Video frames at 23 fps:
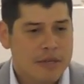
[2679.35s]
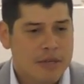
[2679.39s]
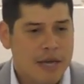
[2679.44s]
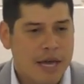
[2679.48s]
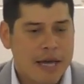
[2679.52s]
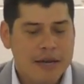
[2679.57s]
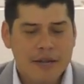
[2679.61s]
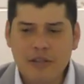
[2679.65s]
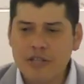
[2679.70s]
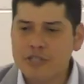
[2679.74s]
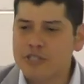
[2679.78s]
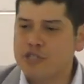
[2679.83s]

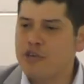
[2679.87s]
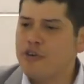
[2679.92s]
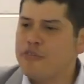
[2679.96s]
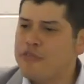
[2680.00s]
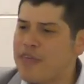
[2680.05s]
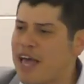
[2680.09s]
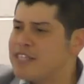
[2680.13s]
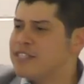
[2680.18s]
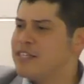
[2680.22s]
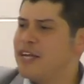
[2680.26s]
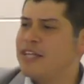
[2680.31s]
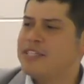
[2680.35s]
And in the
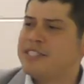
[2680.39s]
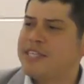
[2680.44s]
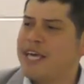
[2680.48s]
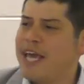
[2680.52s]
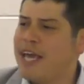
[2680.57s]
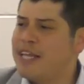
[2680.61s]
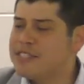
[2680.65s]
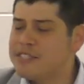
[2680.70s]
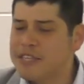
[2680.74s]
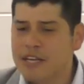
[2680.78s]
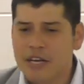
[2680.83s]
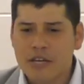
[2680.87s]

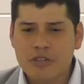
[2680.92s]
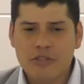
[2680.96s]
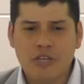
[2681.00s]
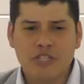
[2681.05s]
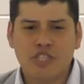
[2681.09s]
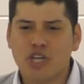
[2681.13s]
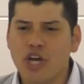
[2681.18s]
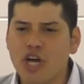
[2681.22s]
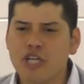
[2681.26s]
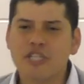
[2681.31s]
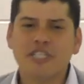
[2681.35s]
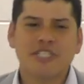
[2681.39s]
2010s, the
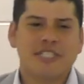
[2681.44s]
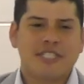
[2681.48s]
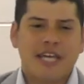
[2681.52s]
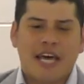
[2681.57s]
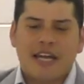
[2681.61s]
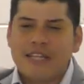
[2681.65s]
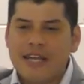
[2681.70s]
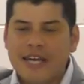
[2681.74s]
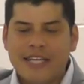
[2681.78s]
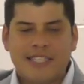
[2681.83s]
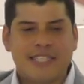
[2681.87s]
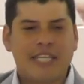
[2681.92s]
churches
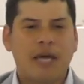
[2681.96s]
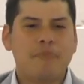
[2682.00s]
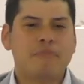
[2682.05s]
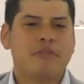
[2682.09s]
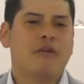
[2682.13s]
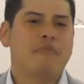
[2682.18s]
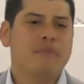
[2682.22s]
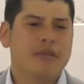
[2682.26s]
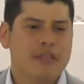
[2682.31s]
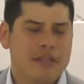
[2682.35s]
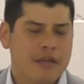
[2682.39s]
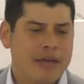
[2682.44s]
started accepting
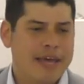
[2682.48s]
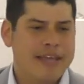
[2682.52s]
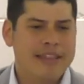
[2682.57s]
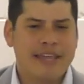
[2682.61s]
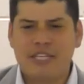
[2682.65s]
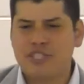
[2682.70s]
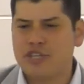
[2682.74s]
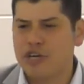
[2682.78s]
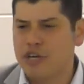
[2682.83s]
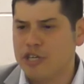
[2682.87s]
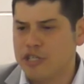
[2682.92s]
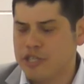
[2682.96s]
them in, the, in their
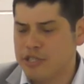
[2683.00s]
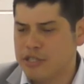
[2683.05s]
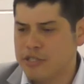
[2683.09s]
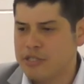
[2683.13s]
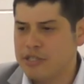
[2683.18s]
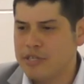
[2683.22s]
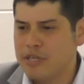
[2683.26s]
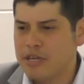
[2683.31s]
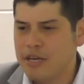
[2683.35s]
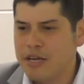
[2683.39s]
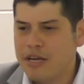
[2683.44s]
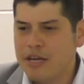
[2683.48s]

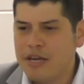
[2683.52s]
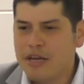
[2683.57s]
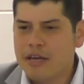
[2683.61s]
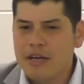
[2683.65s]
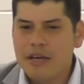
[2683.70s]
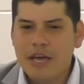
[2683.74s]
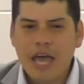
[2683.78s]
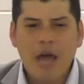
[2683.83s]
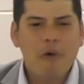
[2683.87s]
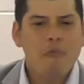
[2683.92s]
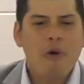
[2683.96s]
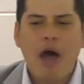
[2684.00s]
churches.
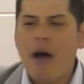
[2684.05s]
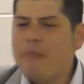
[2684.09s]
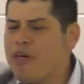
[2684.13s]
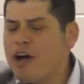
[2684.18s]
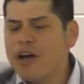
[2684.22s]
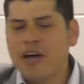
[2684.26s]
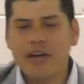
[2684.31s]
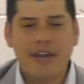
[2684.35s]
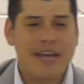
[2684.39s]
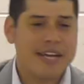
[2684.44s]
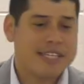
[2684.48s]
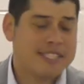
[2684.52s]
And I'm not
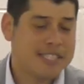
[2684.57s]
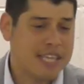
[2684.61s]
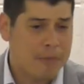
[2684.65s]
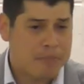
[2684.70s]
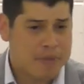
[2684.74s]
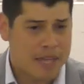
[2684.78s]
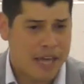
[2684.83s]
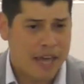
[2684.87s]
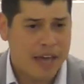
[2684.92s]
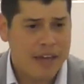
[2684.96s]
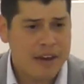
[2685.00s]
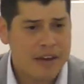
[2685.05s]
going to accept
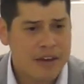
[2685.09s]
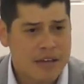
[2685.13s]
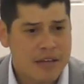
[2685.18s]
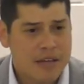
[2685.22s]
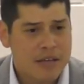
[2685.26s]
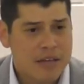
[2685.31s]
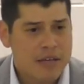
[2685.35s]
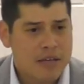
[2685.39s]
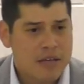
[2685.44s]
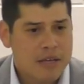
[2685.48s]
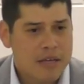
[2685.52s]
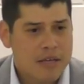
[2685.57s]

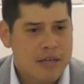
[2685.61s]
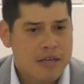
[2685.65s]
that.